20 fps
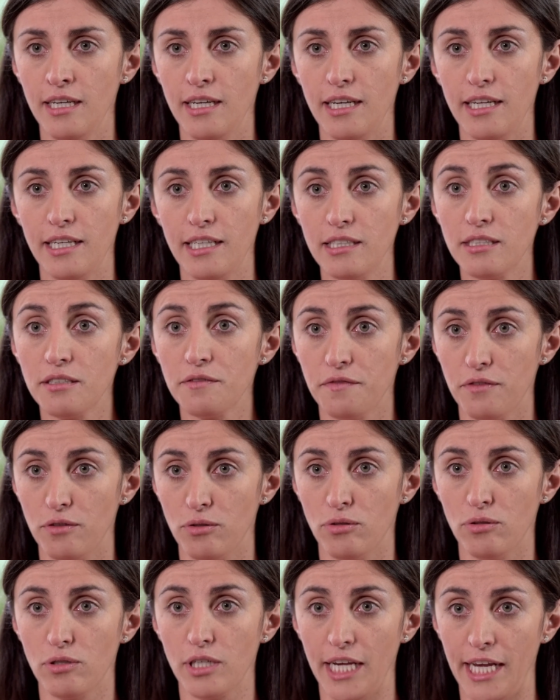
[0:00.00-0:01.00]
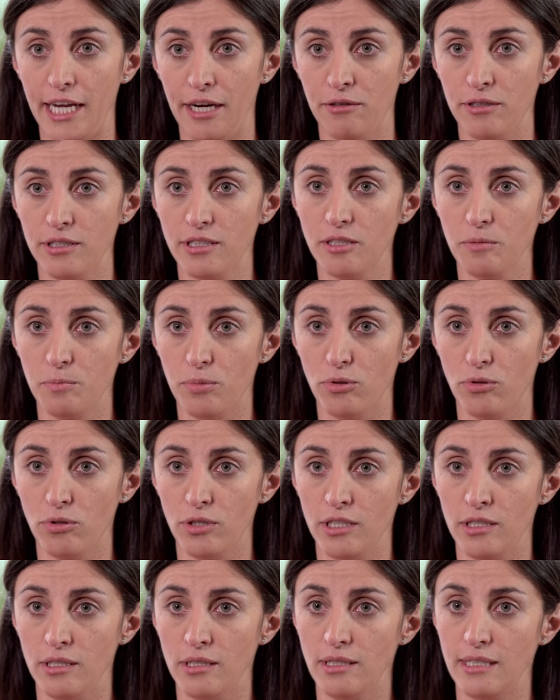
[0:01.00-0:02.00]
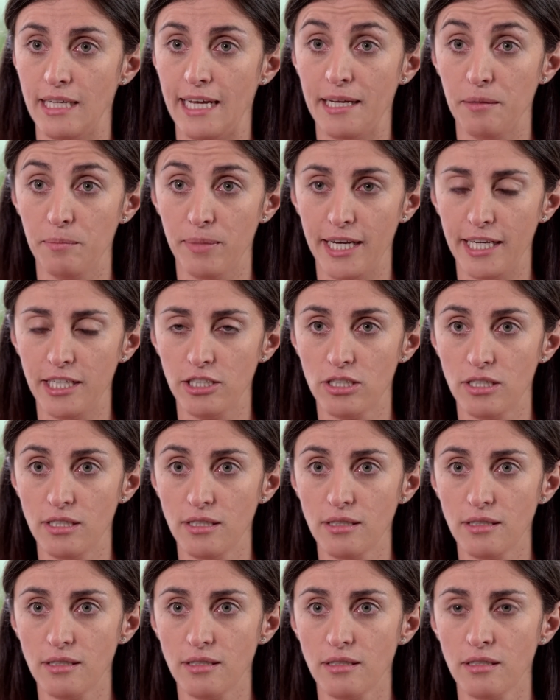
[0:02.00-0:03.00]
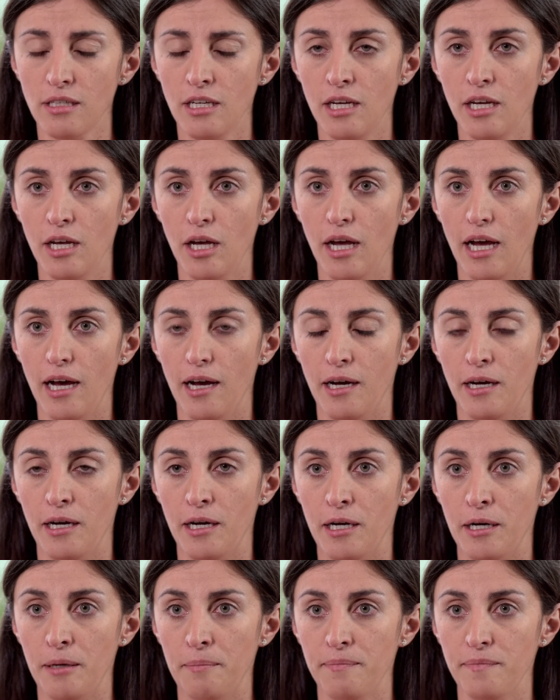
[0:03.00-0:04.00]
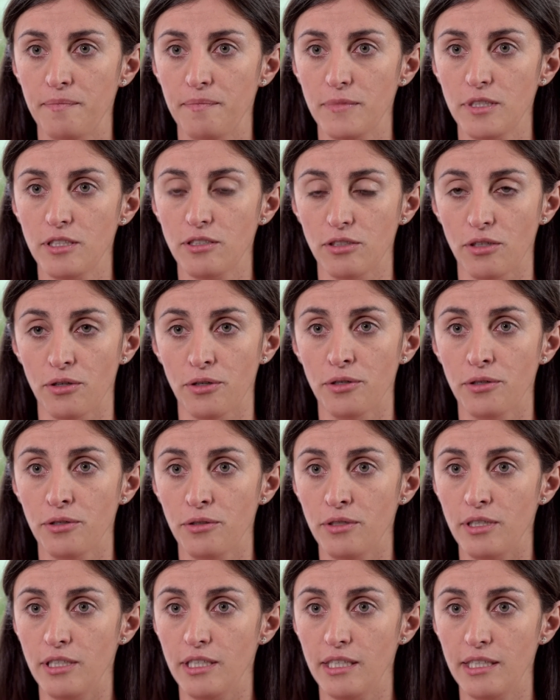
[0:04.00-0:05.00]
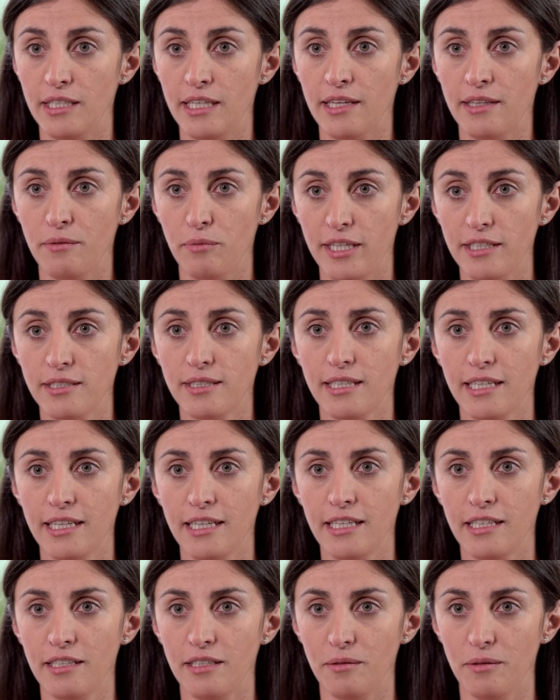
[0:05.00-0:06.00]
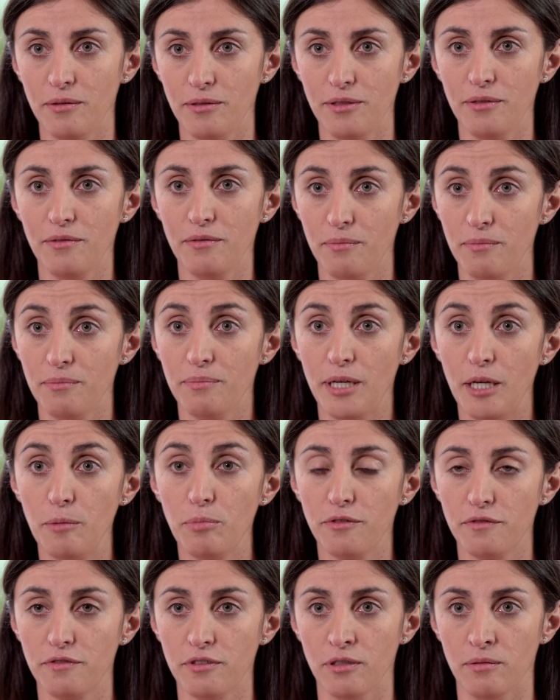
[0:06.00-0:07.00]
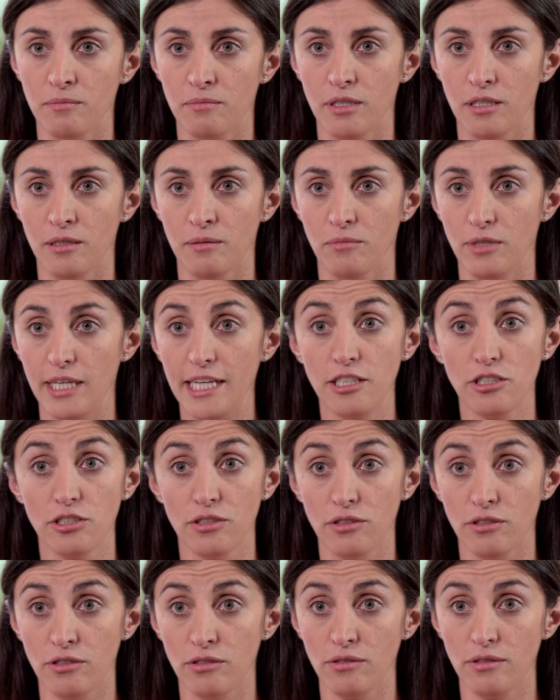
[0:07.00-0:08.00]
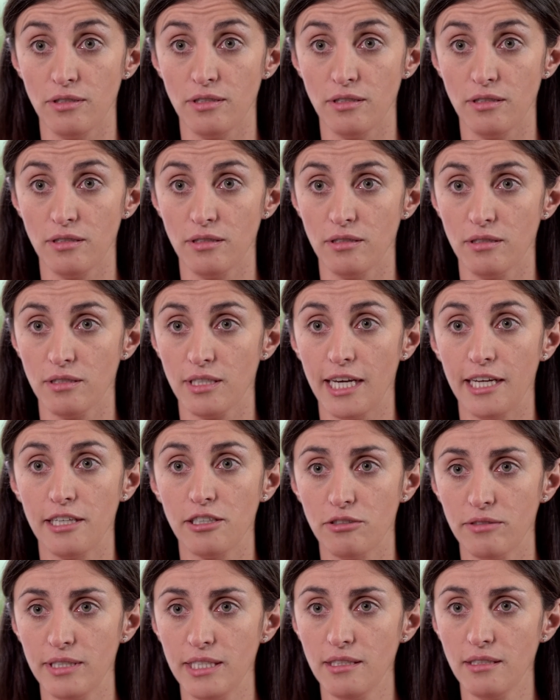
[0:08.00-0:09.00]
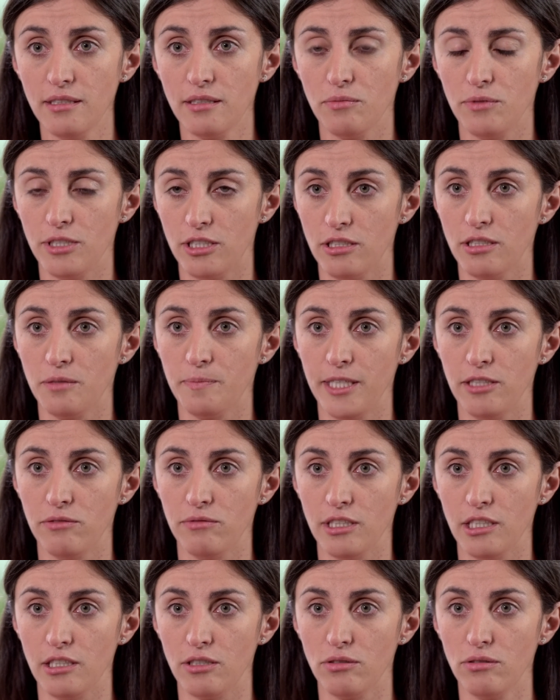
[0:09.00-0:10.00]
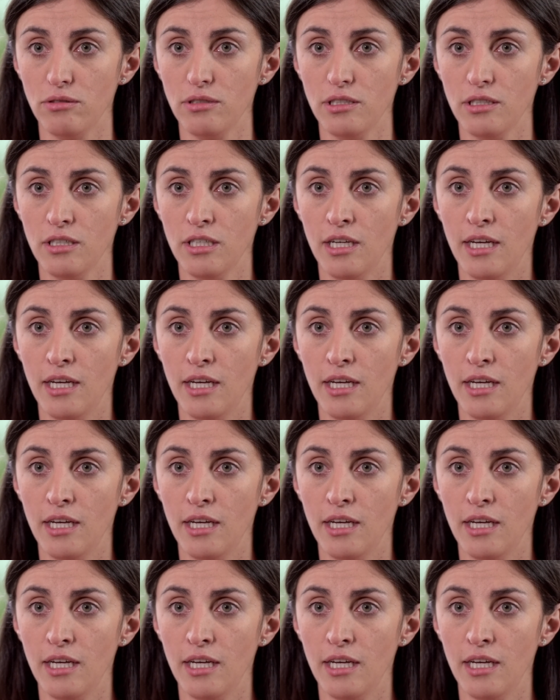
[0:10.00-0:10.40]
It is for carers, supporters and patients. We see people from each of those categories, which has been really good.